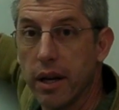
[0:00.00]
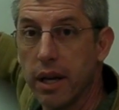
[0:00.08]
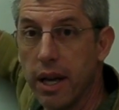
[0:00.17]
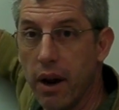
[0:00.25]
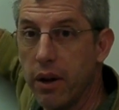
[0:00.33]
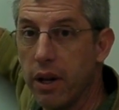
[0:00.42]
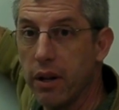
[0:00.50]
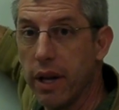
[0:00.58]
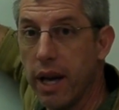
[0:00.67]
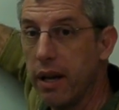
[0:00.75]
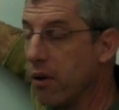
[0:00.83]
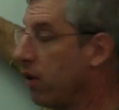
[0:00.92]

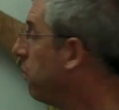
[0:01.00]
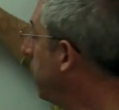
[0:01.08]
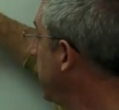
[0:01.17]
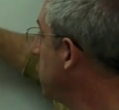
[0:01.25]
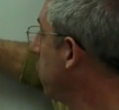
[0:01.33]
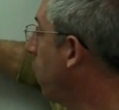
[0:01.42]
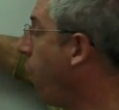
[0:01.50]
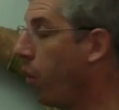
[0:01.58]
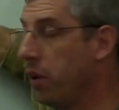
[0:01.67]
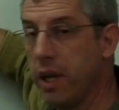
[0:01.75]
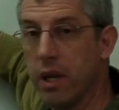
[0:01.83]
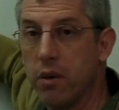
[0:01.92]
calculate or measure
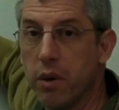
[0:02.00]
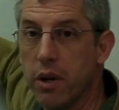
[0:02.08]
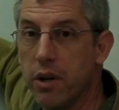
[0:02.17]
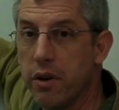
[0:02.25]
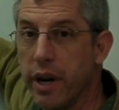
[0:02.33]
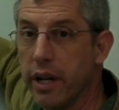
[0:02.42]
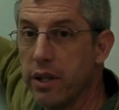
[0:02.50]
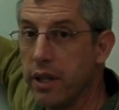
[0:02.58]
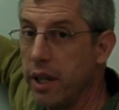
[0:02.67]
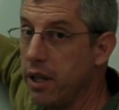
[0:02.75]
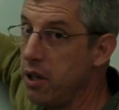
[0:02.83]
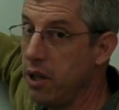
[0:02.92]
only in one
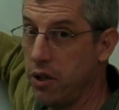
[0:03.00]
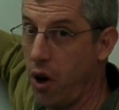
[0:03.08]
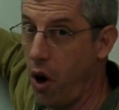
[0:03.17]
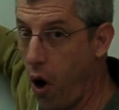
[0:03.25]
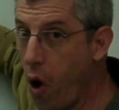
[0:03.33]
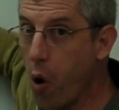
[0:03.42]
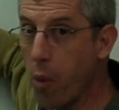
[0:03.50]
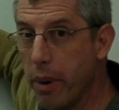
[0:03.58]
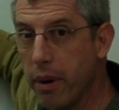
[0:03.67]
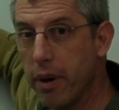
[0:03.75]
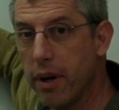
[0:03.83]
direction and just hope